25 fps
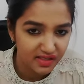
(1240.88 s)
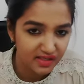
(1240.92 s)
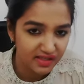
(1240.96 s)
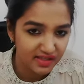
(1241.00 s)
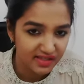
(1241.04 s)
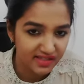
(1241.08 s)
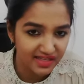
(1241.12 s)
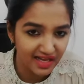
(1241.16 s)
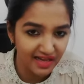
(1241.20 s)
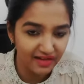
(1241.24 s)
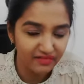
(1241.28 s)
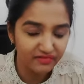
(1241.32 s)

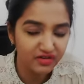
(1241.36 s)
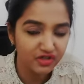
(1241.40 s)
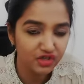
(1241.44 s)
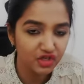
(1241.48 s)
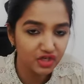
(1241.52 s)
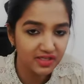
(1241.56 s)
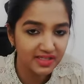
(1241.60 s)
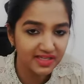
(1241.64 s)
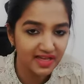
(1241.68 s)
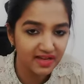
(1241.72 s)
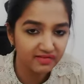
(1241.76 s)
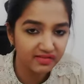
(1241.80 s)

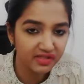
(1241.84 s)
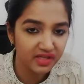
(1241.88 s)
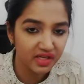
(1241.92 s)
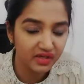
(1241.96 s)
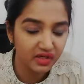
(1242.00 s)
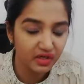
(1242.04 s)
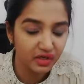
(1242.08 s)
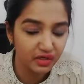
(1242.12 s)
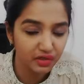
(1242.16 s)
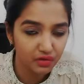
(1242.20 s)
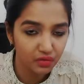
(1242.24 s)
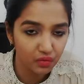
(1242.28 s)
selfish and
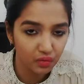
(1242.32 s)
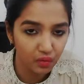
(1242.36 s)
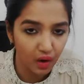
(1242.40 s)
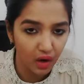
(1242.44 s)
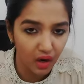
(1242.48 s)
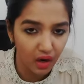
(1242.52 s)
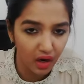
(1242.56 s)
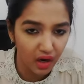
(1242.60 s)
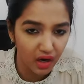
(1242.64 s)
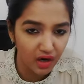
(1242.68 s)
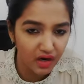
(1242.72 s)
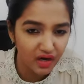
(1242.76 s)
self-centered you
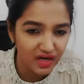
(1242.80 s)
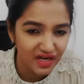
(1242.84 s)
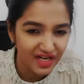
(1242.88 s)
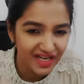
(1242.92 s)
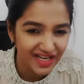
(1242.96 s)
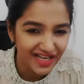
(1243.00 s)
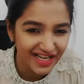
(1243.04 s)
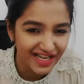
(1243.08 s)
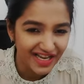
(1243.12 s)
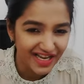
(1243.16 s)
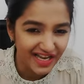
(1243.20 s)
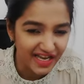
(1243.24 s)
are,
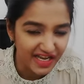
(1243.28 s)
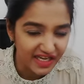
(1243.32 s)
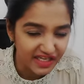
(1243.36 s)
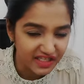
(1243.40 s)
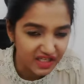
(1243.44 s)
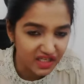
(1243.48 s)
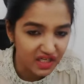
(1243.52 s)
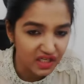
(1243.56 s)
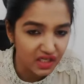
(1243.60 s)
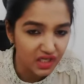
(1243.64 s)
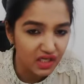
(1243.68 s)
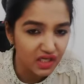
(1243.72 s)

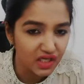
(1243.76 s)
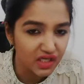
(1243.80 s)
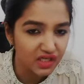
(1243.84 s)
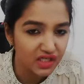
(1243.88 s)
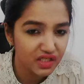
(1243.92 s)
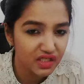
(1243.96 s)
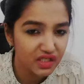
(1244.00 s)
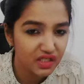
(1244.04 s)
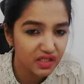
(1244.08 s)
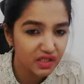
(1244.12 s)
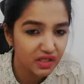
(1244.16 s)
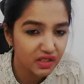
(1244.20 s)
it
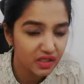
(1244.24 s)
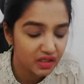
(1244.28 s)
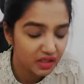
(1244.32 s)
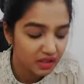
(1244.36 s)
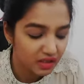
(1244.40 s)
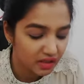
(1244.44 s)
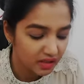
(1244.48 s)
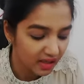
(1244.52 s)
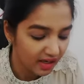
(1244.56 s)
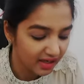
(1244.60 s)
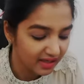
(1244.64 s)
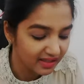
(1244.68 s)
is
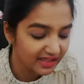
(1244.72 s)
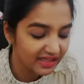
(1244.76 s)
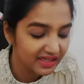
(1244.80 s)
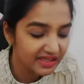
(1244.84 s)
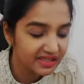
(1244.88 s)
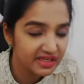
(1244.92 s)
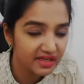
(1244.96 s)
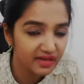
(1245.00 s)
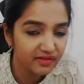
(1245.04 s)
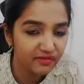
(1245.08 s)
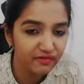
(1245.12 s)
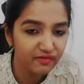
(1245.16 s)
a
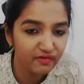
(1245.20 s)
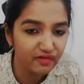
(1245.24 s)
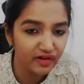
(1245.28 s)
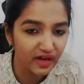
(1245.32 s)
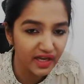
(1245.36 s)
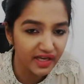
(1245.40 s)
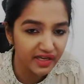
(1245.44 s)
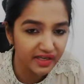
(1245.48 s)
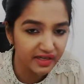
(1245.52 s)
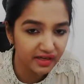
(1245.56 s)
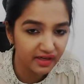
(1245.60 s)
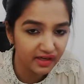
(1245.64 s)
little
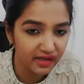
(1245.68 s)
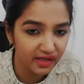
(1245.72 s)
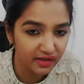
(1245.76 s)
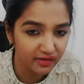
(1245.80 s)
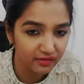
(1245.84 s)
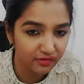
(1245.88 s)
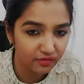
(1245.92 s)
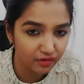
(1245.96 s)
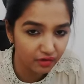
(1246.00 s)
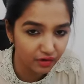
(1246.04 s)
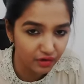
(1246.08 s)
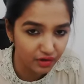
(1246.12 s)

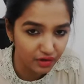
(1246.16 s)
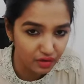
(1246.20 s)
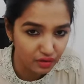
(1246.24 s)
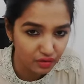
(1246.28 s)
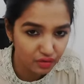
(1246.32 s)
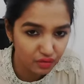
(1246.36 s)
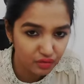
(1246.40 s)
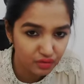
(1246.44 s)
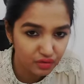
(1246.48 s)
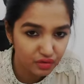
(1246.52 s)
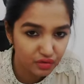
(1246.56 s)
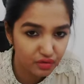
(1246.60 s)
frightening for
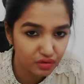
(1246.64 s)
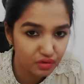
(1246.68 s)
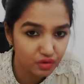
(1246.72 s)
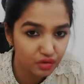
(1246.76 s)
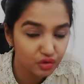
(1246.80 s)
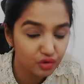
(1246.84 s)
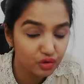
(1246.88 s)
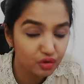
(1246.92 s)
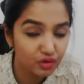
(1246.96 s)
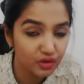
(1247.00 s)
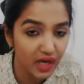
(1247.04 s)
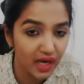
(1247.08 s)
you to
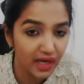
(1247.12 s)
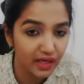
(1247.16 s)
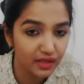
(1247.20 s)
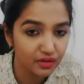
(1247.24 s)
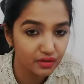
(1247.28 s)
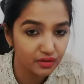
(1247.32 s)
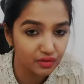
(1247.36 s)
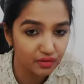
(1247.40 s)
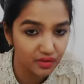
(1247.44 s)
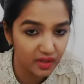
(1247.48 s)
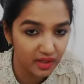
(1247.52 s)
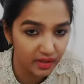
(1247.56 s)
do
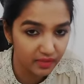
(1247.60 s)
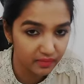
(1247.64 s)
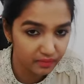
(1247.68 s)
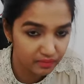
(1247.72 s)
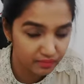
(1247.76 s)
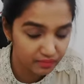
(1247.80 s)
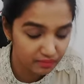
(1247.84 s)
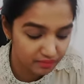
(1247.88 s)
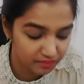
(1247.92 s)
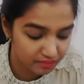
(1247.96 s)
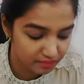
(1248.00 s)
that to them.